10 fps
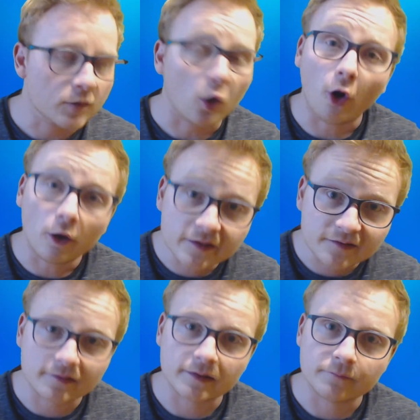
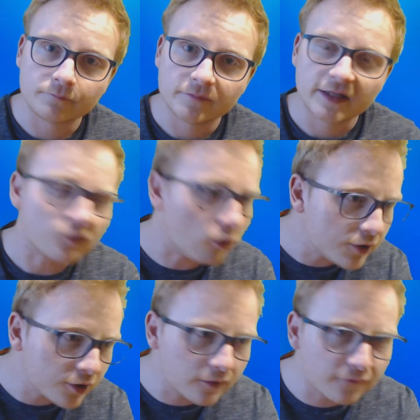Honestly, that's all
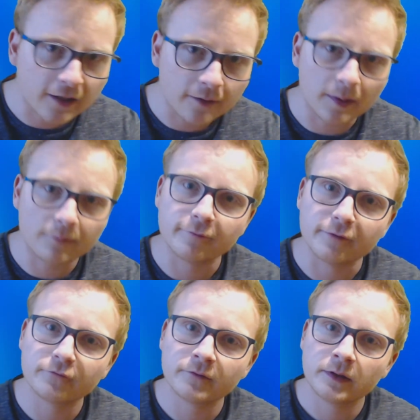you could have come up
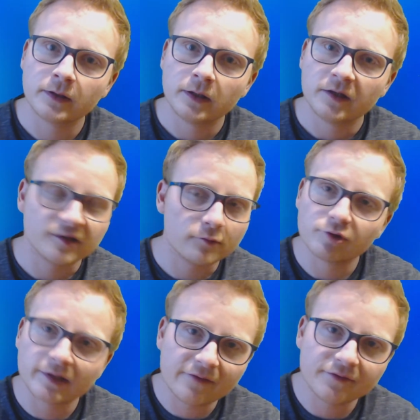with.
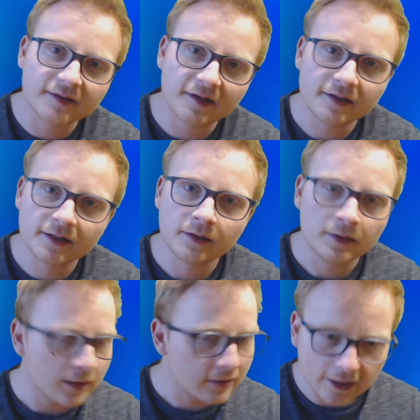Someone levitating,
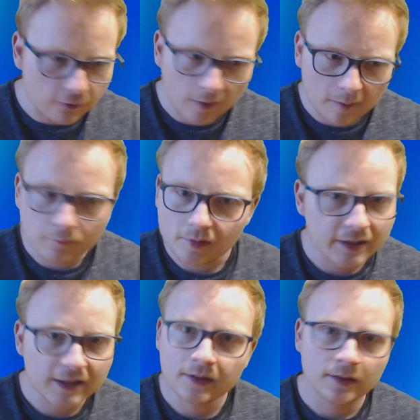like
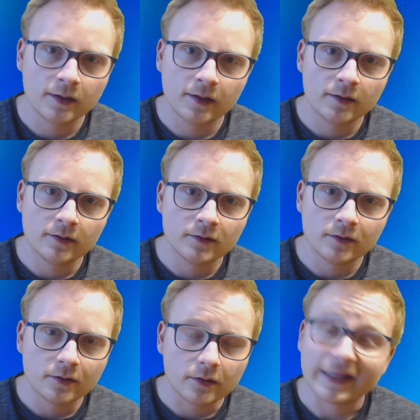rumbling.
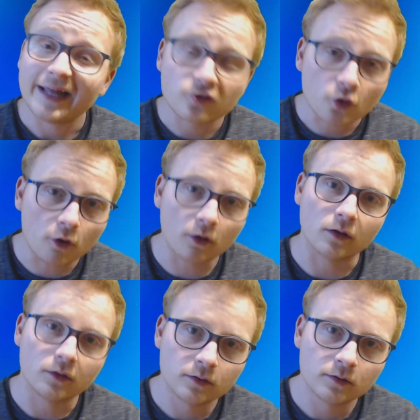That's
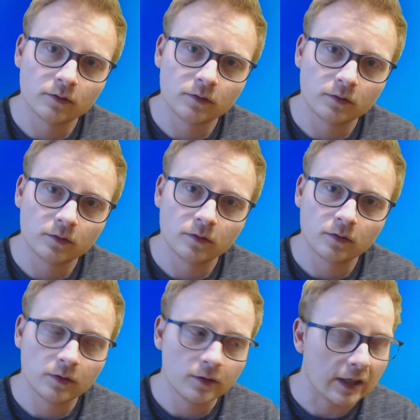all.
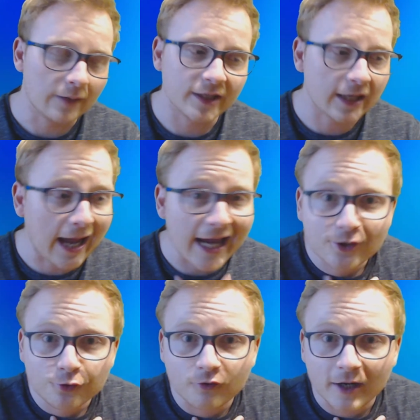I mean, I
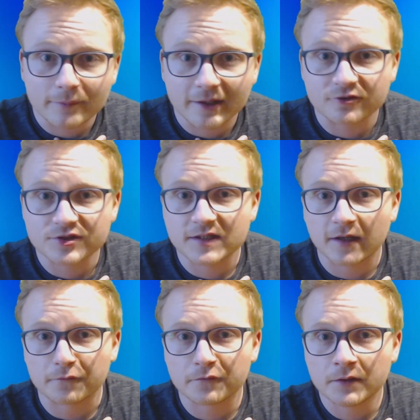could write better
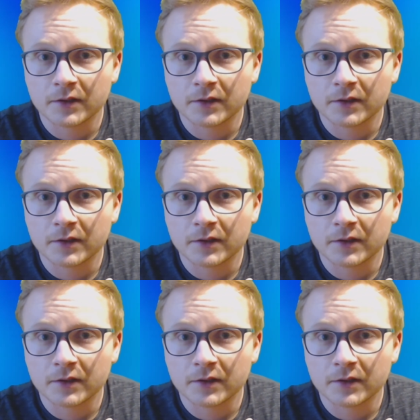stuff.